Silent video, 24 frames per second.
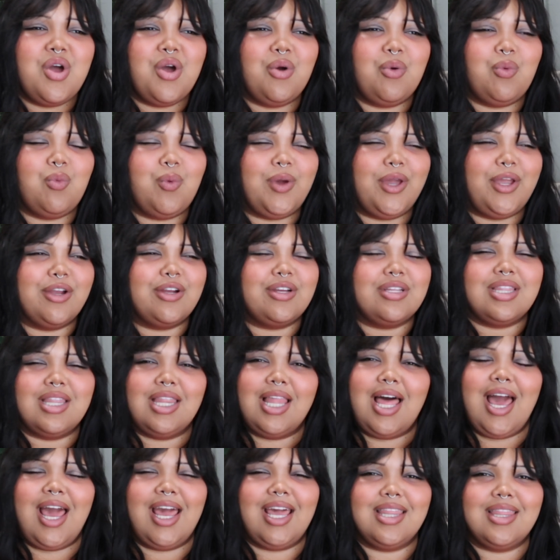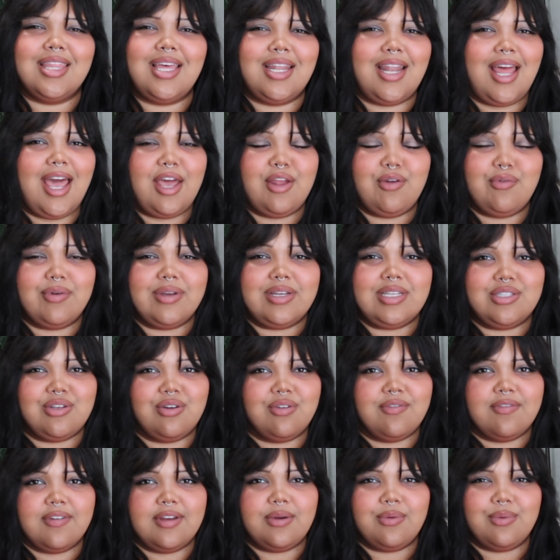weird line that Henry so
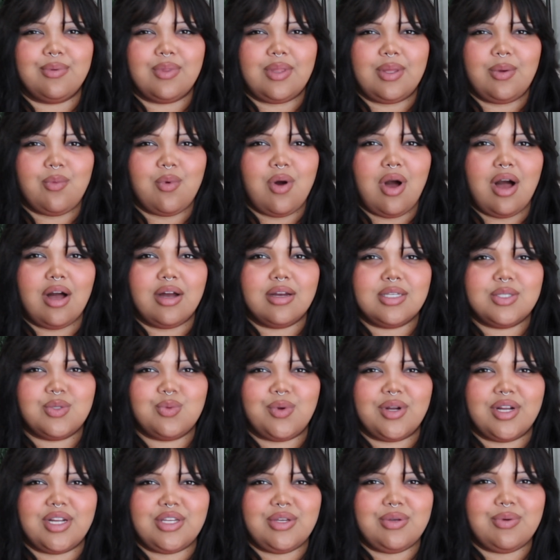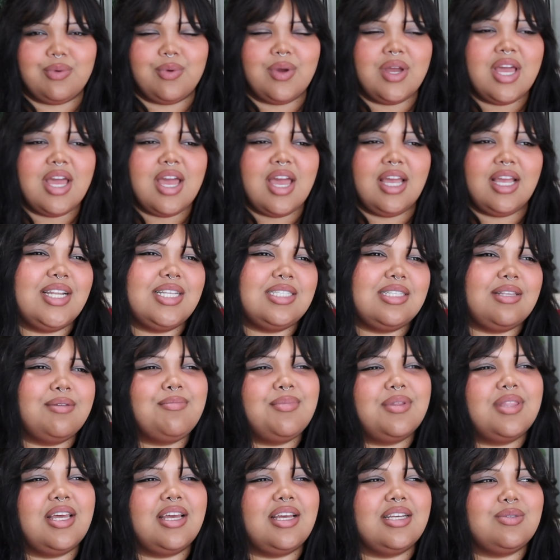frequently walks, where you kind of
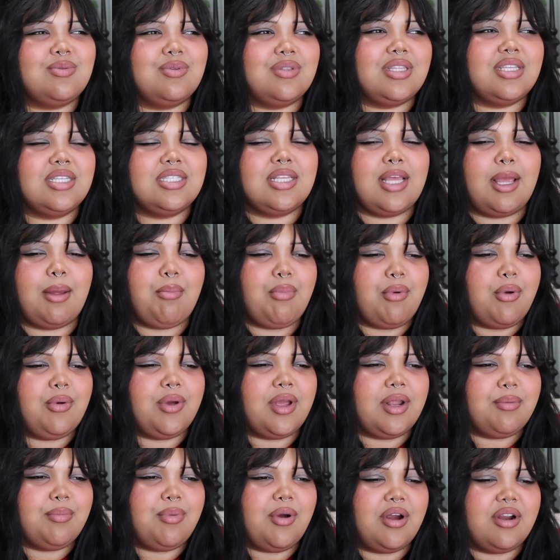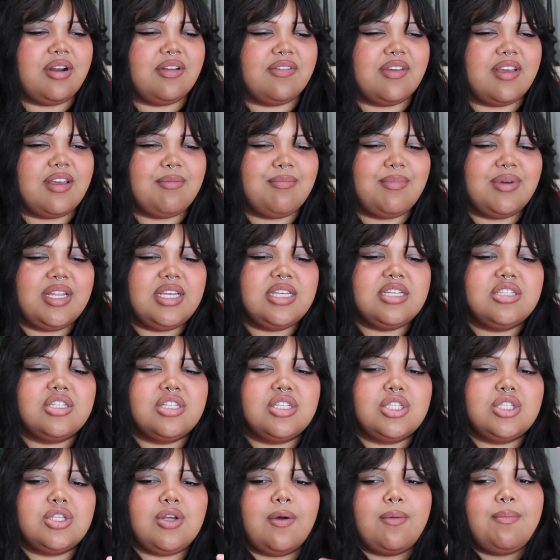sympathize with this like broken part of him, but he's
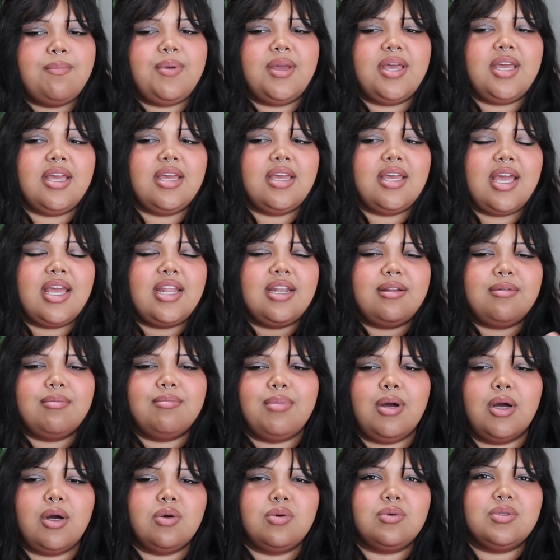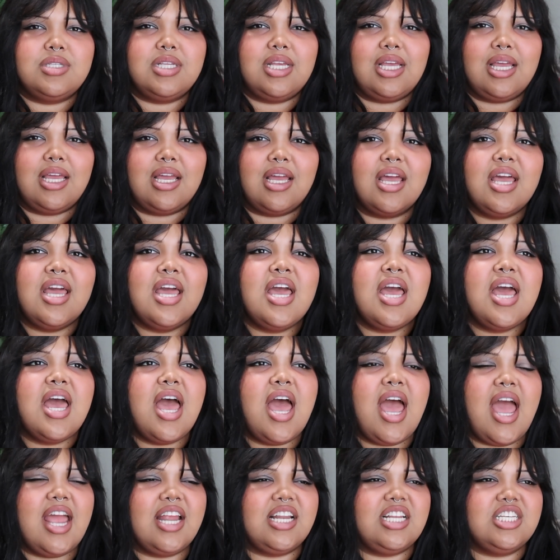just so big and imposing,
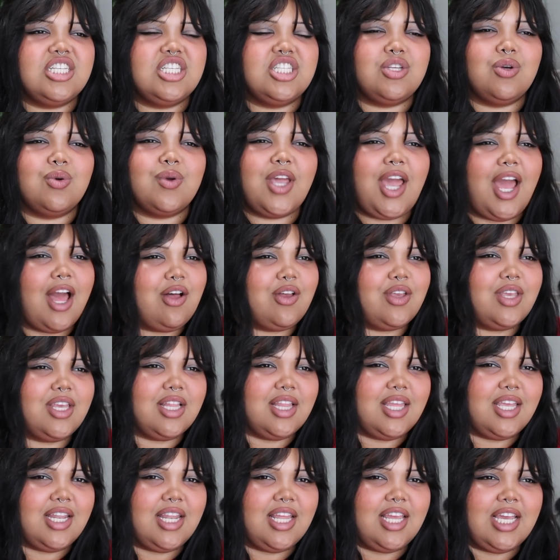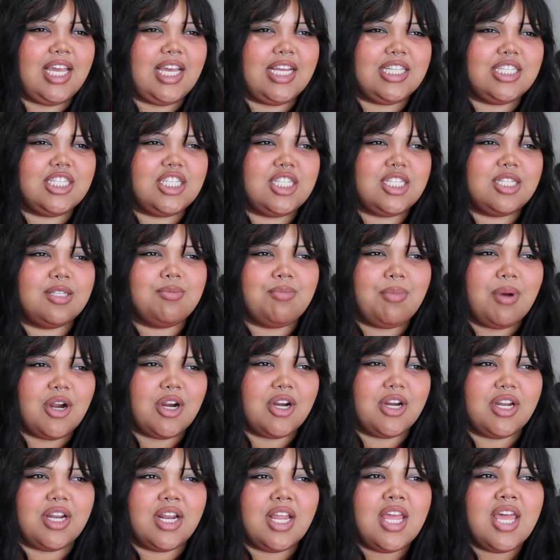and he's so calculating and
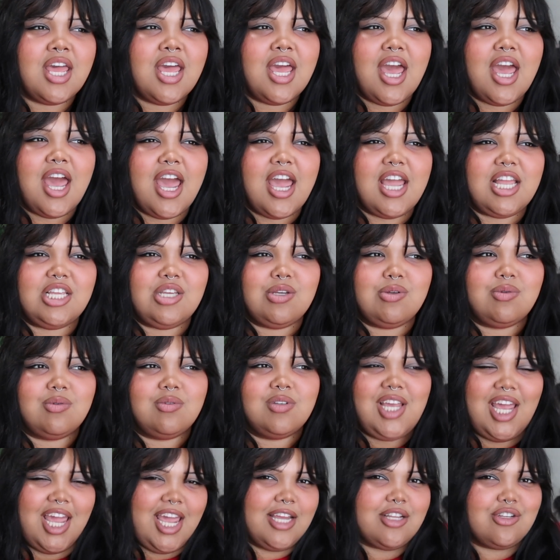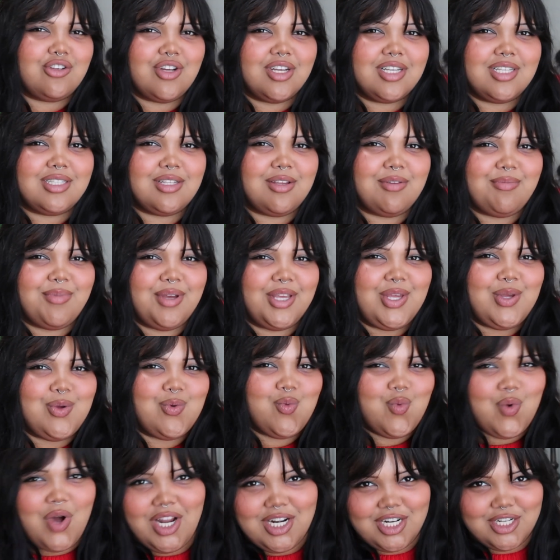smart, and you can't trust him, but you
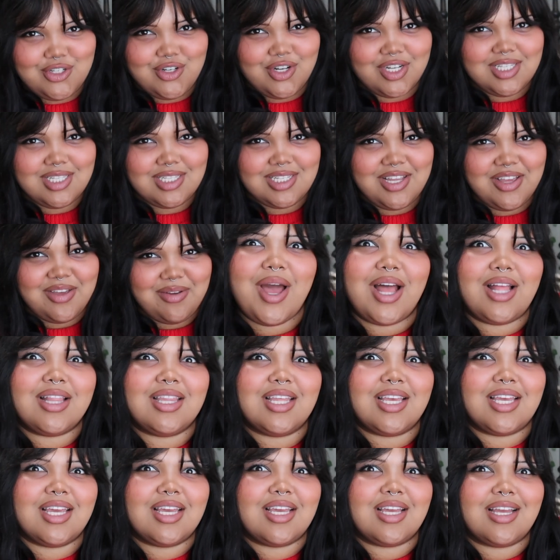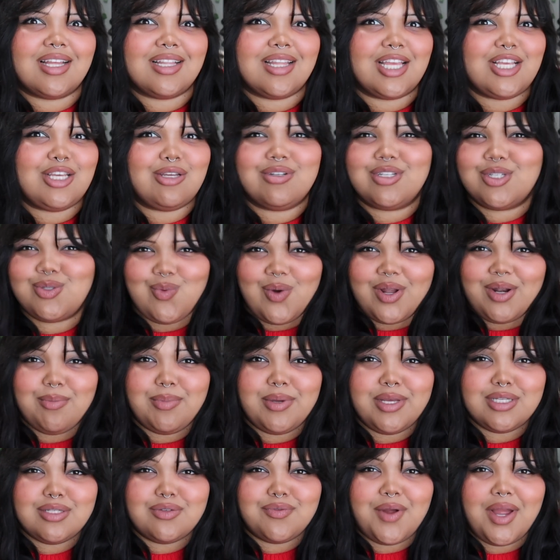want to trust him badly, and like you just want to
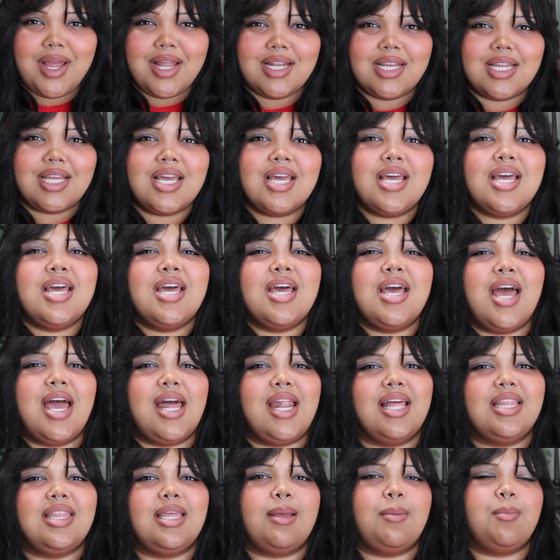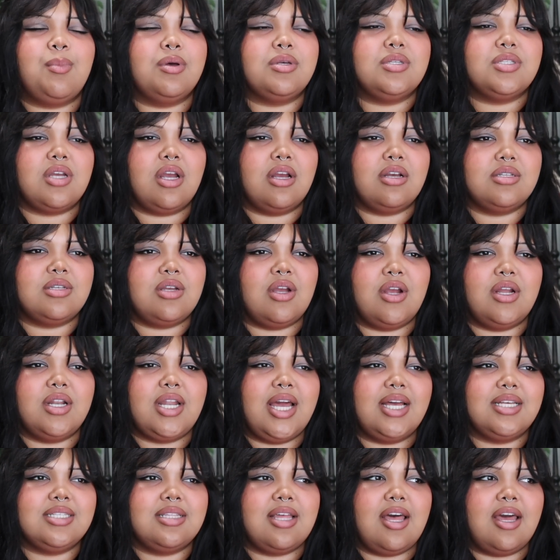be his friend. And I think Bill Skarsgård
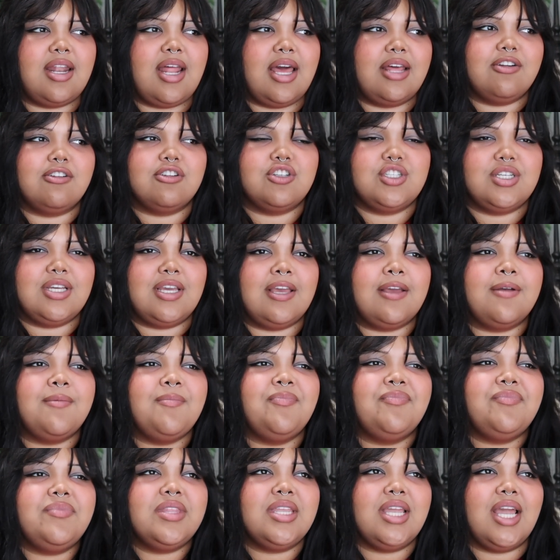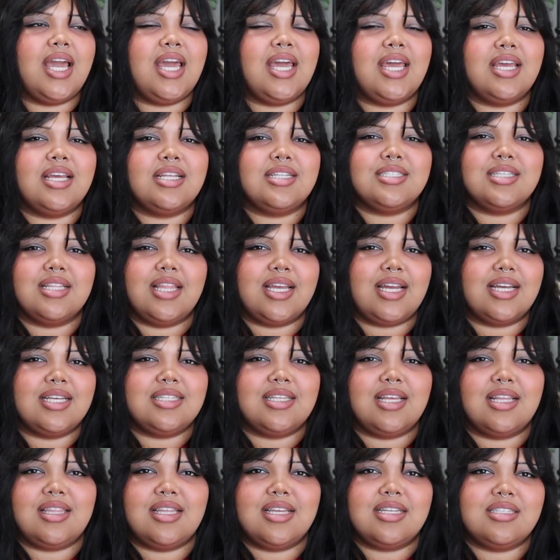has that energy. And like I
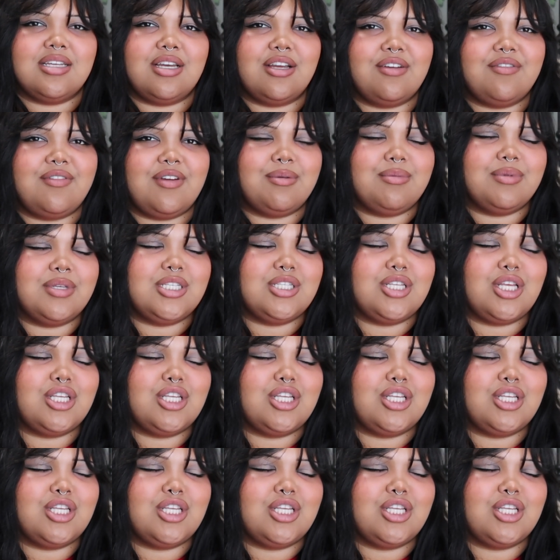said, the entire family is